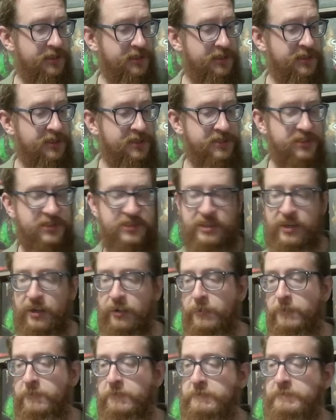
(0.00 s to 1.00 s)
So,
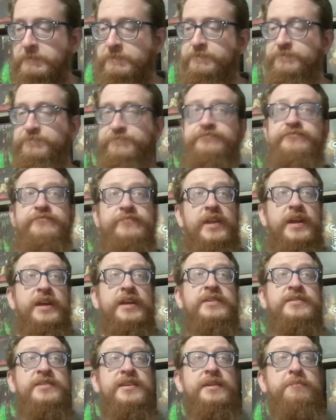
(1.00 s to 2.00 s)
like I
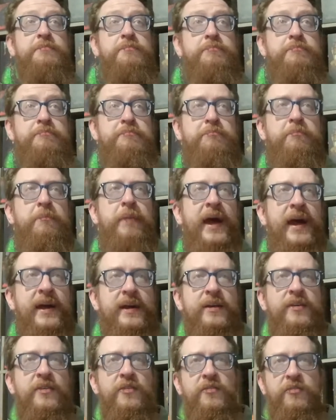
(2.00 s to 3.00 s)
said,
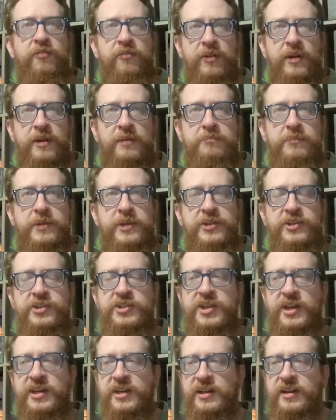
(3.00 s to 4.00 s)
back from
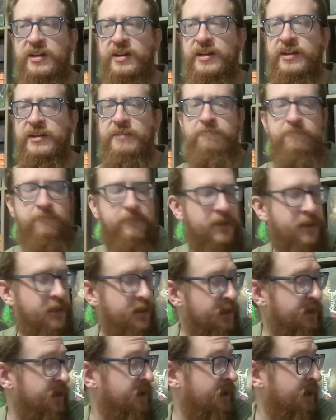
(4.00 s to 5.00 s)
Gen Con,
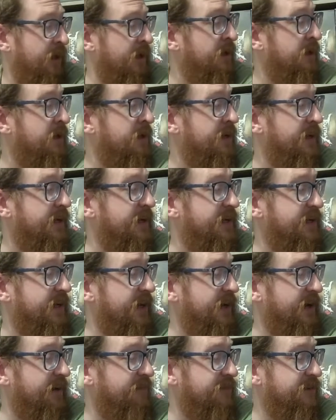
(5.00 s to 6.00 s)
and I
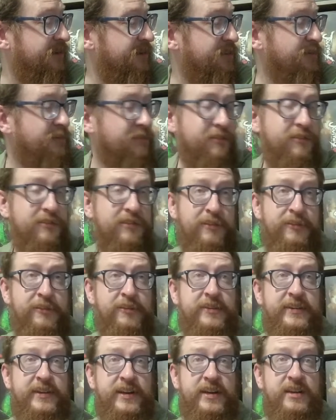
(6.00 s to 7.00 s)
have to
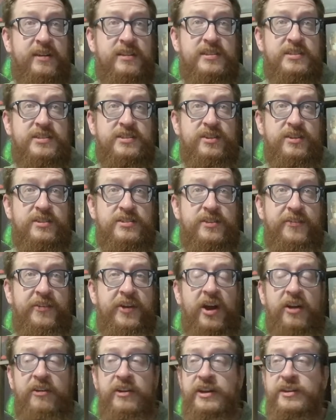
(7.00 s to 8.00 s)
learn Stars of
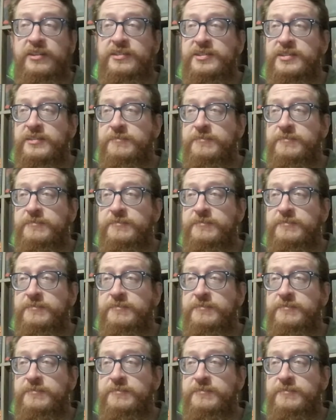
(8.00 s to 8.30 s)
Karios